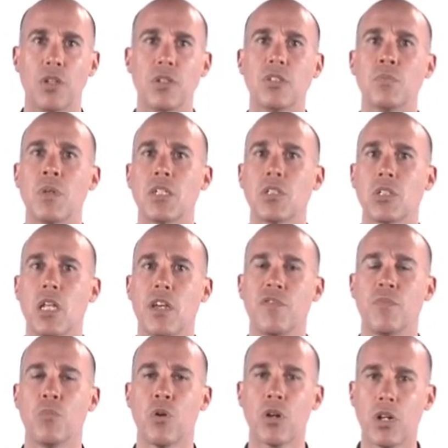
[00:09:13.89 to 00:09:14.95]
This makes
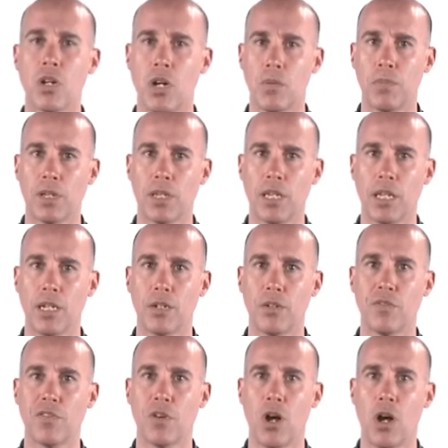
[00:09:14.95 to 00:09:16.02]
life more
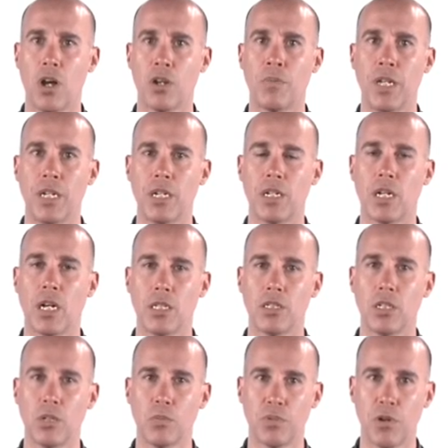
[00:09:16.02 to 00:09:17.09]
complicated for automated
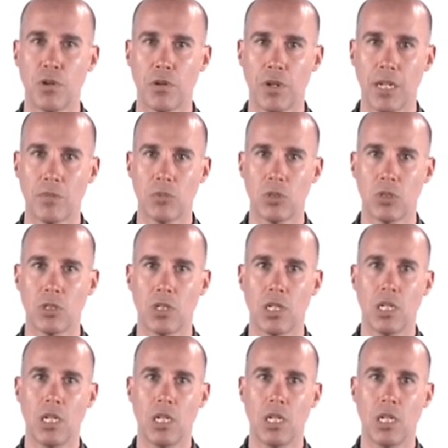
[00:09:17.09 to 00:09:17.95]
hunting programs.